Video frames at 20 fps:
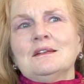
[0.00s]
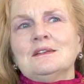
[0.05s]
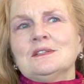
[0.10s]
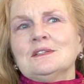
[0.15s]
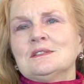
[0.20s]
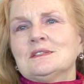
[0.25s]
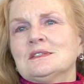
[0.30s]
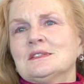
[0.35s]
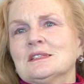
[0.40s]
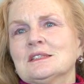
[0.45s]

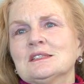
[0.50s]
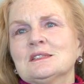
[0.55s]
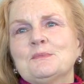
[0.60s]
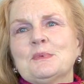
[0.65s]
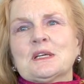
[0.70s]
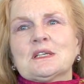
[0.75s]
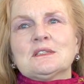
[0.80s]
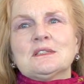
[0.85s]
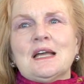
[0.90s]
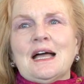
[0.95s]
Just a
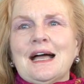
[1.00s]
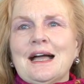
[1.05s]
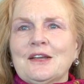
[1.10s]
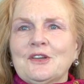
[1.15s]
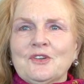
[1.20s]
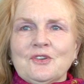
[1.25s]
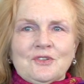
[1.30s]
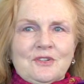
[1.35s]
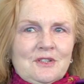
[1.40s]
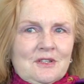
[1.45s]

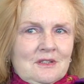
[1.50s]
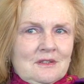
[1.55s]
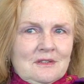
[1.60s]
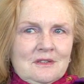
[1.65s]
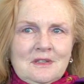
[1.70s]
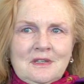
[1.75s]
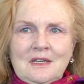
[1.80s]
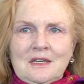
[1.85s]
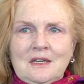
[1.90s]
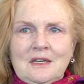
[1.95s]

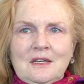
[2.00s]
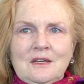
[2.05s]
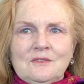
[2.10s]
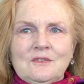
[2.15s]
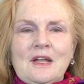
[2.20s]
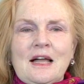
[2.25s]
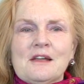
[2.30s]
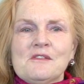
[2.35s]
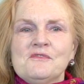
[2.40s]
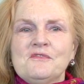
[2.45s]
spectacular
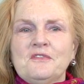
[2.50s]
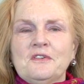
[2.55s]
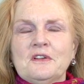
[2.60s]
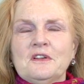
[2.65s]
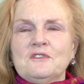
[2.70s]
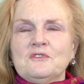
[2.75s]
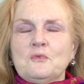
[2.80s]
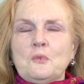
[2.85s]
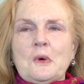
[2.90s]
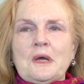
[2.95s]
life full
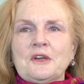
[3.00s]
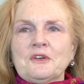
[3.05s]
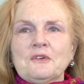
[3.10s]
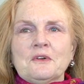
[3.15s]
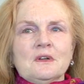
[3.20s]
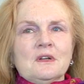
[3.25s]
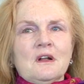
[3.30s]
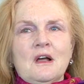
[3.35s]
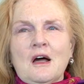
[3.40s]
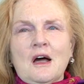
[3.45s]
of
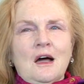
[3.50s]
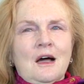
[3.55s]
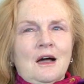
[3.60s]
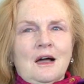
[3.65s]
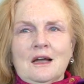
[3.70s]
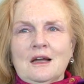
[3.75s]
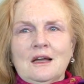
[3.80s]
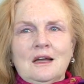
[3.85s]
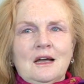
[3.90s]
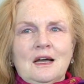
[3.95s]
wonder and
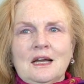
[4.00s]
awe.